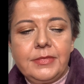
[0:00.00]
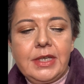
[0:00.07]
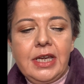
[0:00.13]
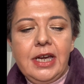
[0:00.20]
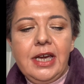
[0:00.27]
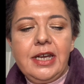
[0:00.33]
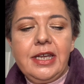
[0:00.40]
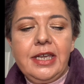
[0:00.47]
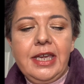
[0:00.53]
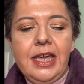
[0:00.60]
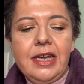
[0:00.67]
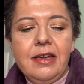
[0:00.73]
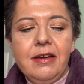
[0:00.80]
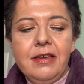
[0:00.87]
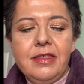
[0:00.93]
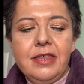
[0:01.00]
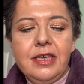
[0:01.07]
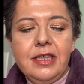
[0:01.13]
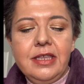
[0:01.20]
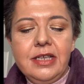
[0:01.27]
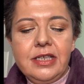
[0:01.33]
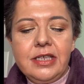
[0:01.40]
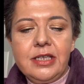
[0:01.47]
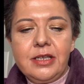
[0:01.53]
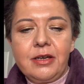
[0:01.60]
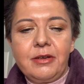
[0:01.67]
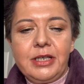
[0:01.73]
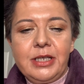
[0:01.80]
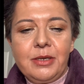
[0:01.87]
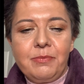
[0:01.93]
And again, I think this is
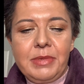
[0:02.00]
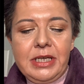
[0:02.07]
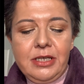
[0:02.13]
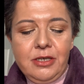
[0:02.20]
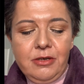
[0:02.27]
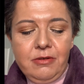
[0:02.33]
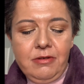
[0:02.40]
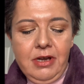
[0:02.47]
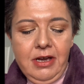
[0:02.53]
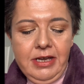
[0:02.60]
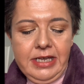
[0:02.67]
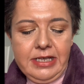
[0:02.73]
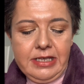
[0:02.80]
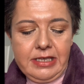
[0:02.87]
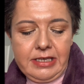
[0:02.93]
going to be too light.